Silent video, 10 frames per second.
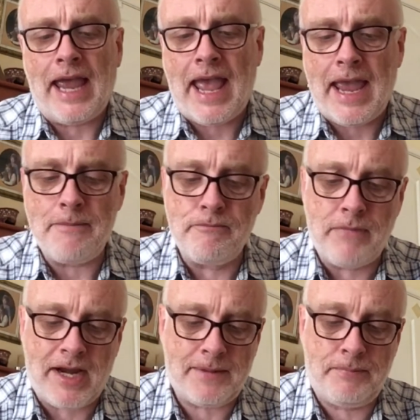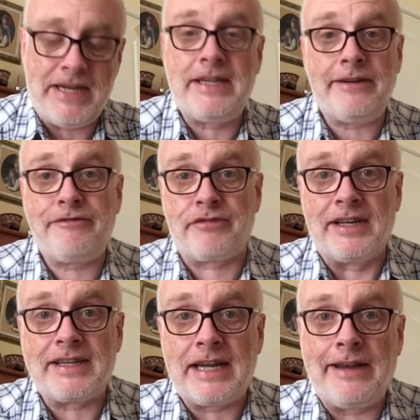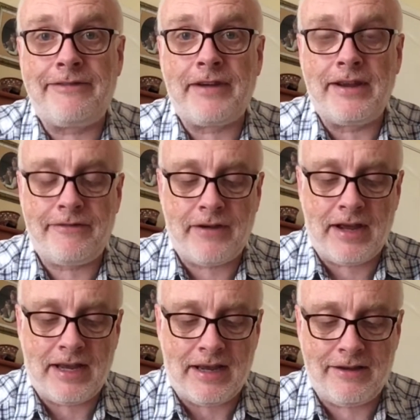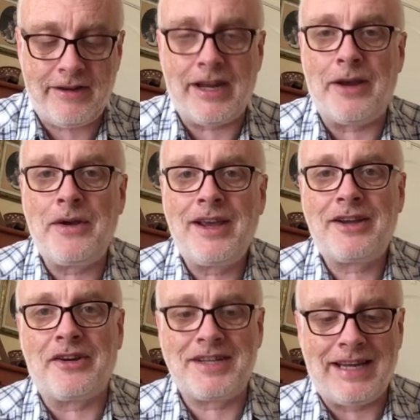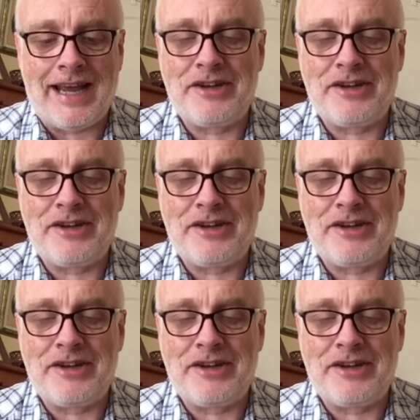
it might be different if I got a